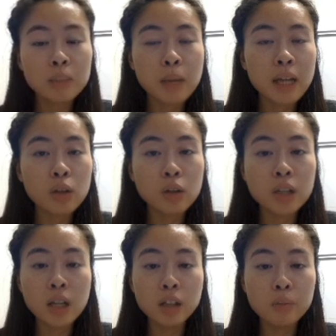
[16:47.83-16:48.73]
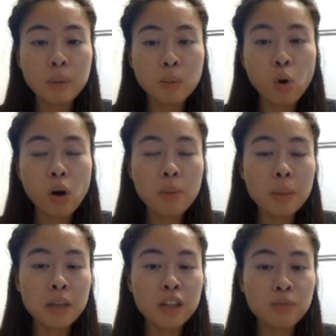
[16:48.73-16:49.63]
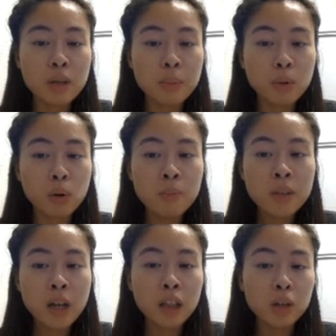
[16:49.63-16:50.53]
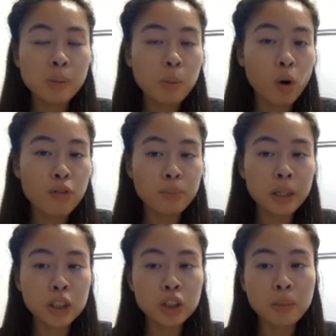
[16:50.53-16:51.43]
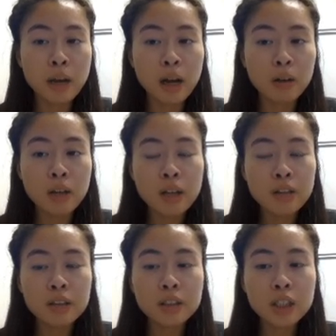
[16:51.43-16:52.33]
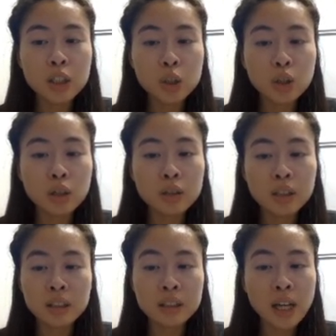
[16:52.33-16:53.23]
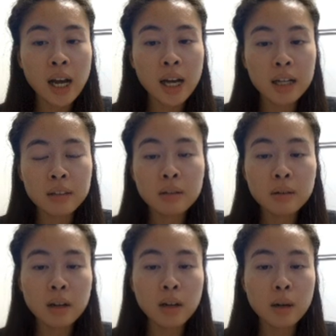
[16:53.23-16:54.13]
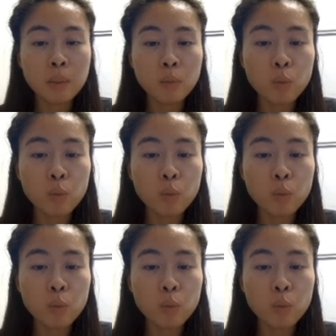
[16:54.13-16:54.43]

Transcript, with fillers: expand on it a little bit more maybe give people a little bit more information about this t-shirt the design um,